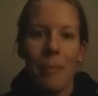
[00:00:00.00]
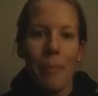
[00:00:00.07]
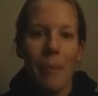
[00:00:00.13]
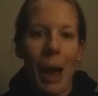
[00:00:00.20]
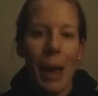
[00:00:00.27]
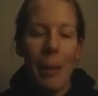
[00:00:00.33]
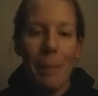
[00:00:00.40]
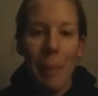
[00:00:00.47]

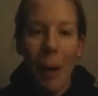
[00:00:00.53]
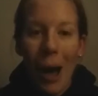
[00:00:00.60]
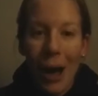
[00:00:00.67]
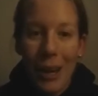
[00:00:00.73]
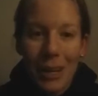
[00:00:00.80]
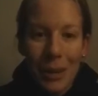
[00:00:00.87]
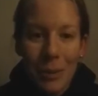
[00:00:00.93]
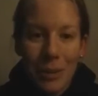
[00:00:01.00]
my
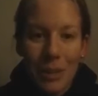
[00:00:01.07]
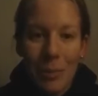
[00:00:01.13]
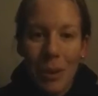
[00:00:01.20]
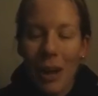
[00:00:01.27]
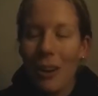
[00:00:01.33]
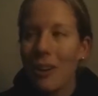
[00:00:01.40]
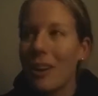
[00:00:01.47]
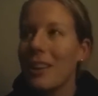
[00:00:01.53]
body was
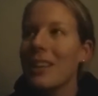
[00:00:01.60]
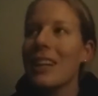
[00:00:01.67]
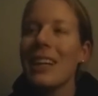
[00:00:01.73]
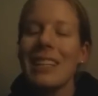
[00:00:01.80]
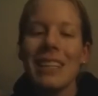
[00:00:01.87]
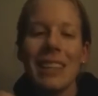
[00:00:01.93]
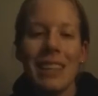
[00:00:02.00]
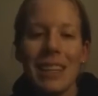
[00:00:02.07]
better. And then
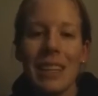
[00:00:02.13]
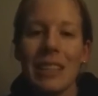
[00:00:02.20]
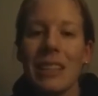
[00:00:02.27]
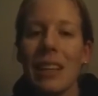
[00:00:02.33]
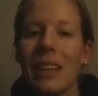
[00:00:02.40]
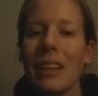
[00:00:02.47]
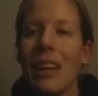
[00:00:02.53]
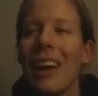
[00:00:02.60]
I did
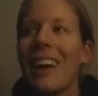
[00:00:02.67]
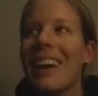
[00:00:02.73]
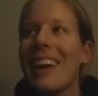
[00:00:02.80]
this and